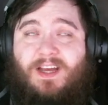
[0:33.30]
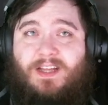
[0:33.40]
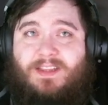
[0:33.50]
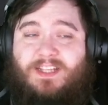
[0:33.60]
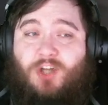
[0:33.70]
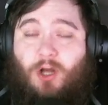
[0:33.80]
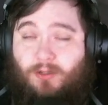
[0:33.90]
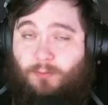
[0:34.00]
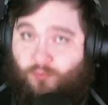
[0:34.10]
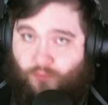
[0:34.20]
let's call
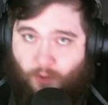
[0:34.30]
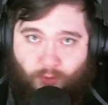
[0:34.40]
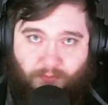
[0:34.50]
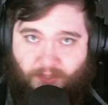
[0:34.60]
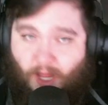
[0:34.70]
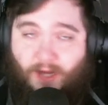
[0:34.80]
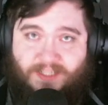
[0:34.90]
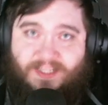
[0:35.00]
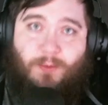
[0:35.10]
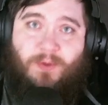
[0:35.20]
them
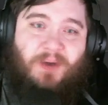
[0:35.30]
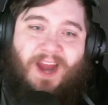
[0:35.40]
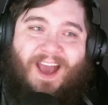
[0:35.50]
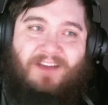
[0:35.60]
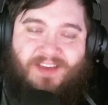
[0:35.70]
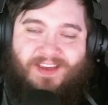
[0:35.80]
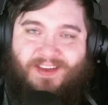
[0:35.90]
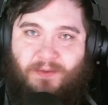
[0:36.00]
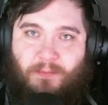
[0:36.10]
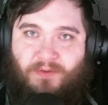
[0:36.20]
roadblocks that we were having
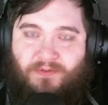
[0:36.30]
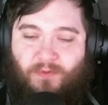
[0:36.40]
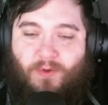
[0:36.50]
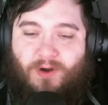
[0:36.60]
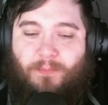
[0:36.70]
before,